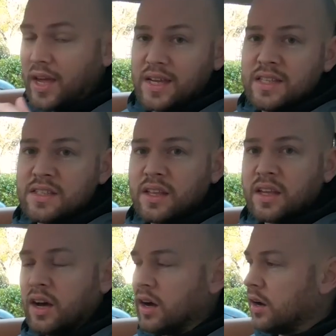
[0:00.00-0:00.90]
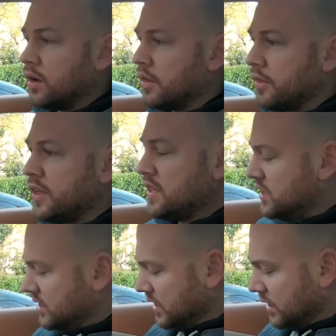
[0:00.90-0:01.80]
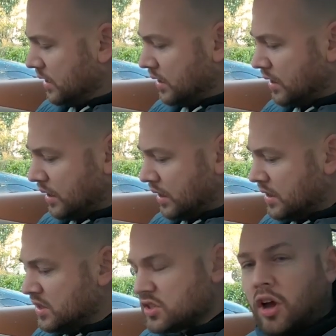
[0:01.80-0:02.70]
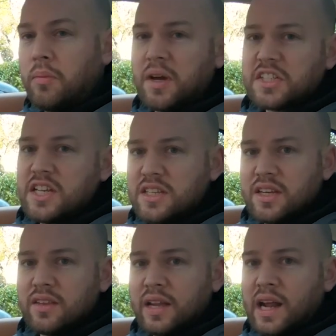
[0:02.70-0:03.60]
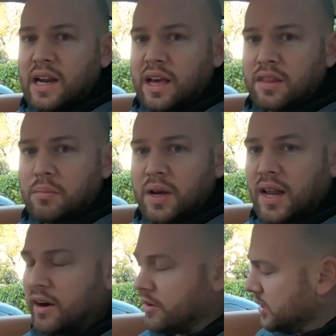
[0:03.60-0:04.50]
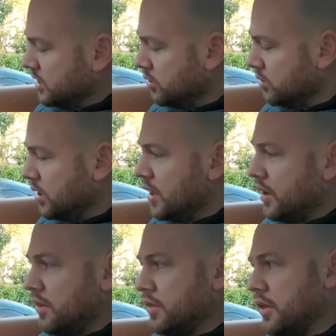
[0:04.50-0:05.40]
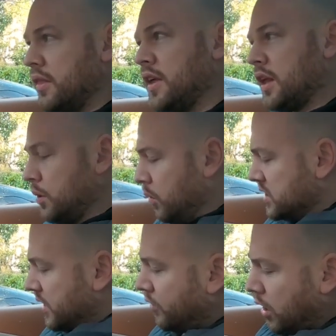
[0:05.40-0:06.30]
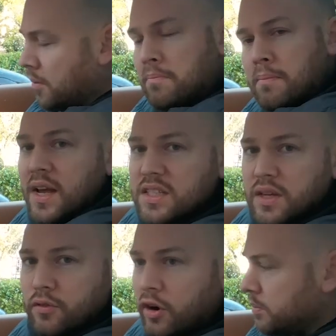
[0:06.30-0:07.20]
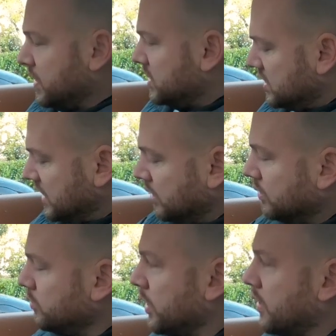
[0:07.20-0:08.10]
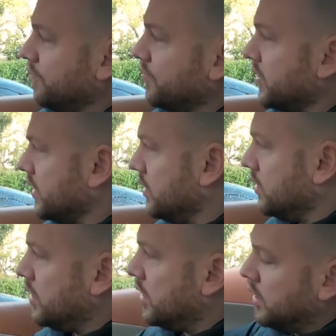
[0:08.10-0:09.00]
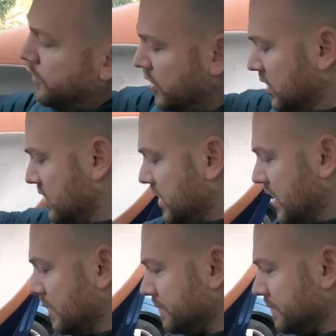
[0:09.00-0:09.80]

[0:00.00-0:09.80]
into the car, this is so much easier than any other McLaren. The other ones, they've got a massive, great big sill. Well, I don't know if you can see.